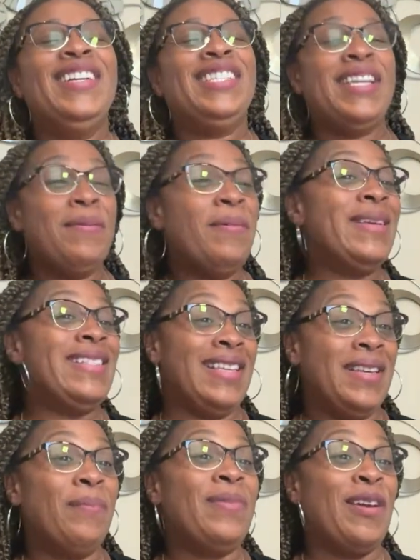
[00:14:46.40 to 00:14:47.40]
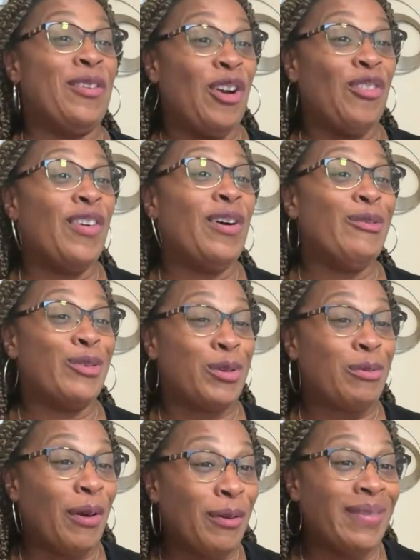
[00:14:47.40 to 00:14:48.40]
she would be sitting up there on her phone
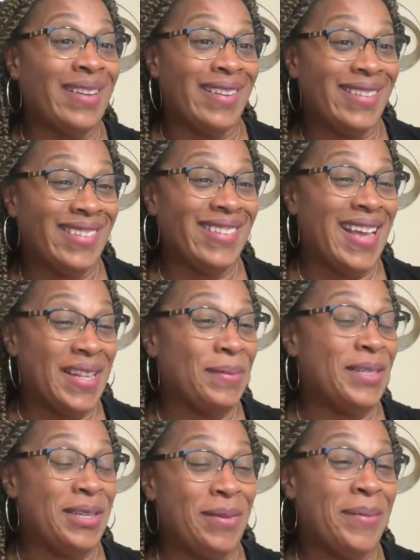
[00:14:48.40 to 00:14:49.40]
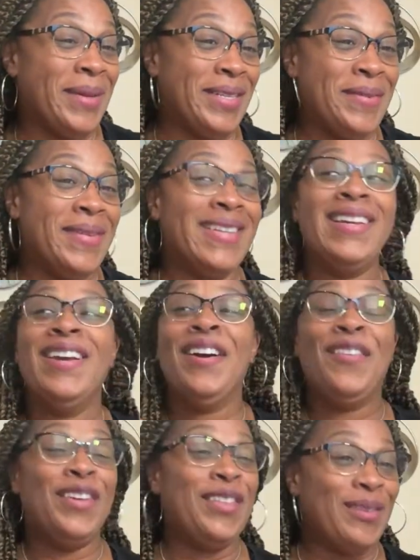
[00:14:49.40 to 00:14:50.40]
scrolling. That's what she would be doing
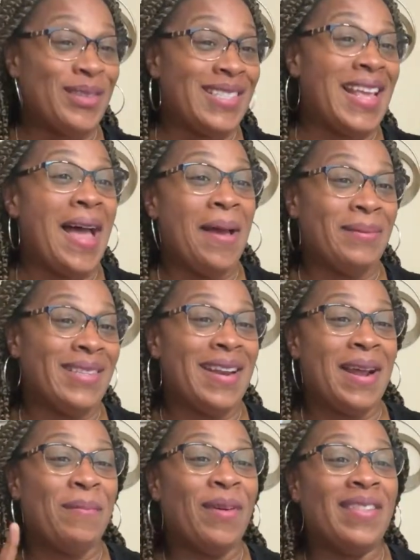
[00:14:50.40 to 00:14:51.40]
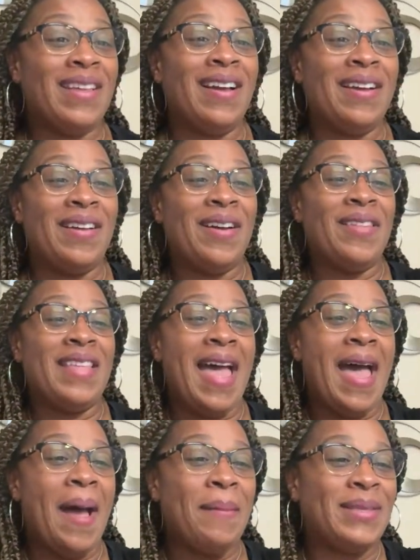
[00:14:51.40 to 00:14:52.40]
for those times that I'm on the
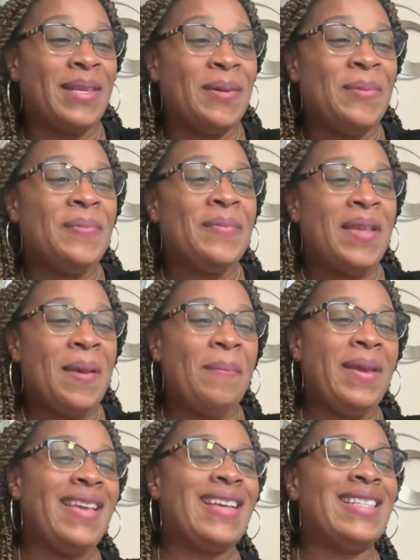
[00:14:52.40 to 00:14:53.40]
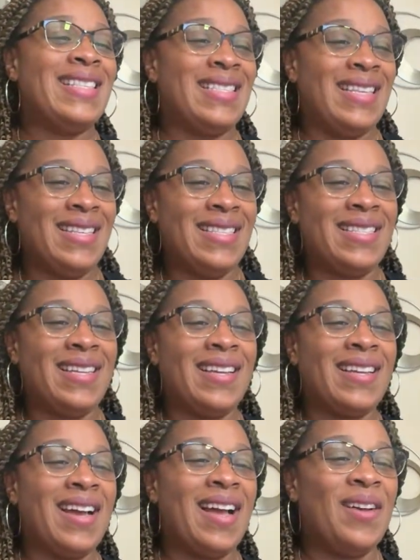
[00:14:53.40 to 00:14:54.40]
app. So be
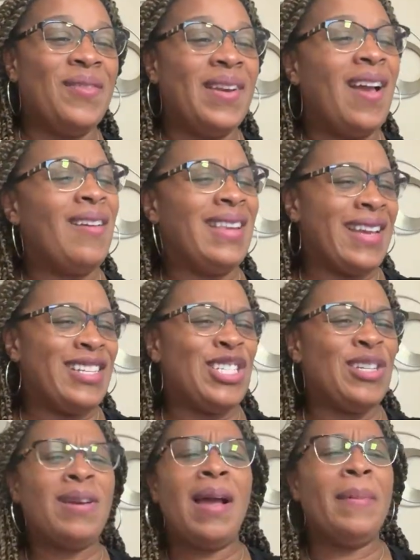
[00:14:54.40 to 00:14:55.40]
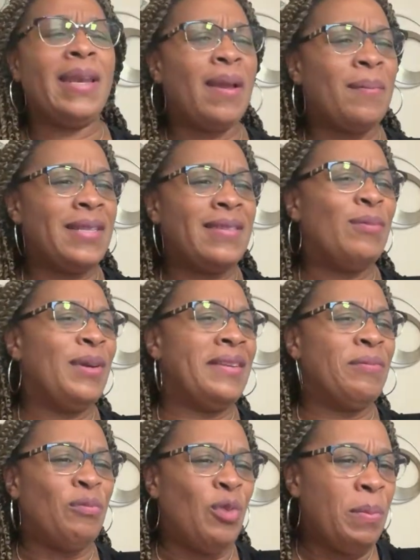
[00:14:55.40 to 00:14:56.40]
consistent, confident. Oh, look at you coming in
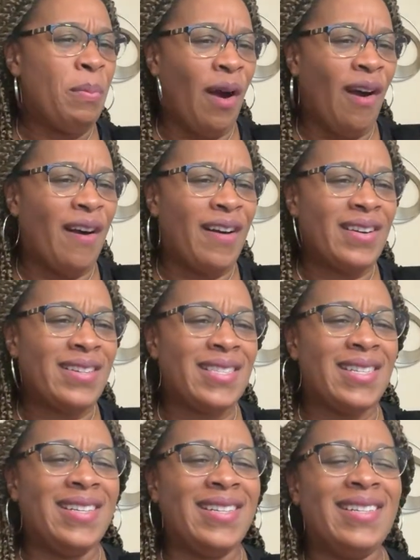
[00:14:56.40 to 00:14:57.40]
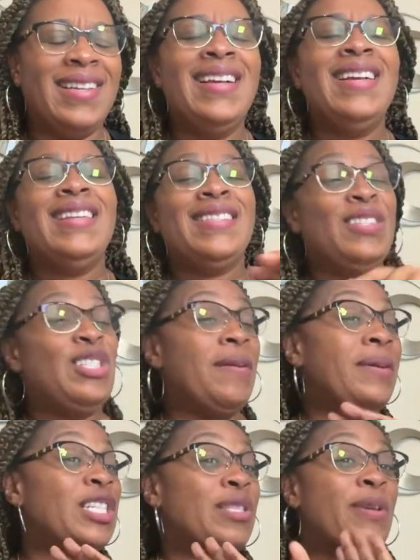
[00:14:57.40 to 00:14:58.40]
with bars. So she
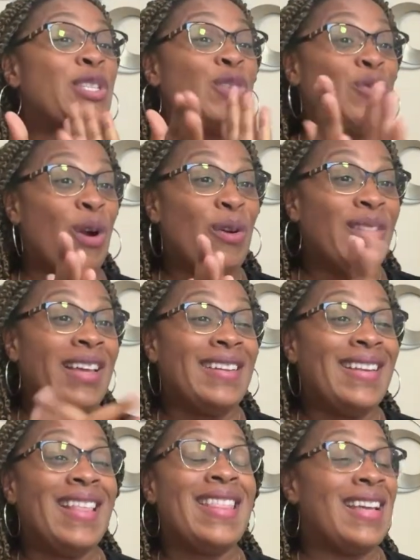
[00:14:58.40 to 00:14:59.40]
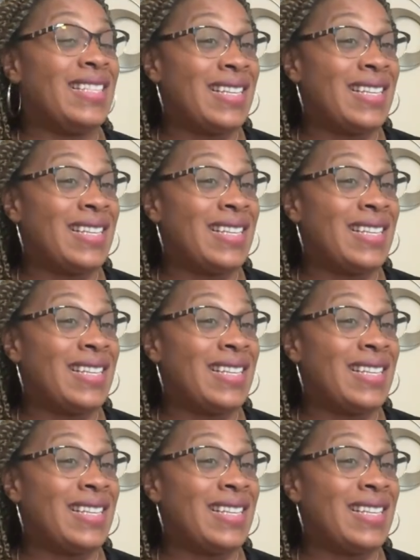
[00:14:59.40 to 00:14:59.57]
would just be scrolling. That's